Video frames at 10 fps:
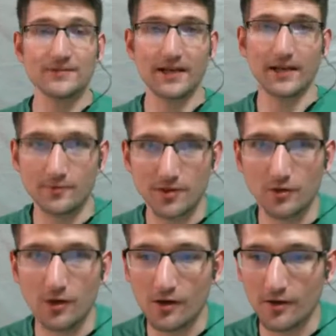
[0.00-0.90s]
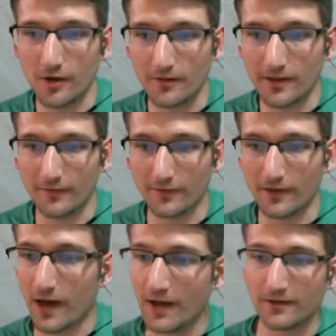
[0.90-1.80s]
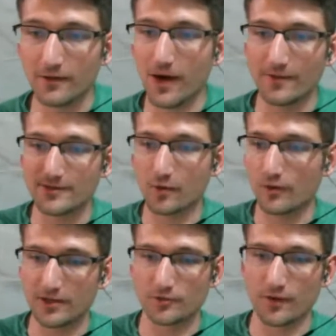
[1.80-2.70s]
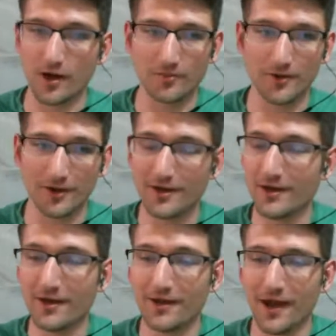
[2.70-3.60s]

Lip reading: like it was so long ago. I think I forgot, how I scored each round, but I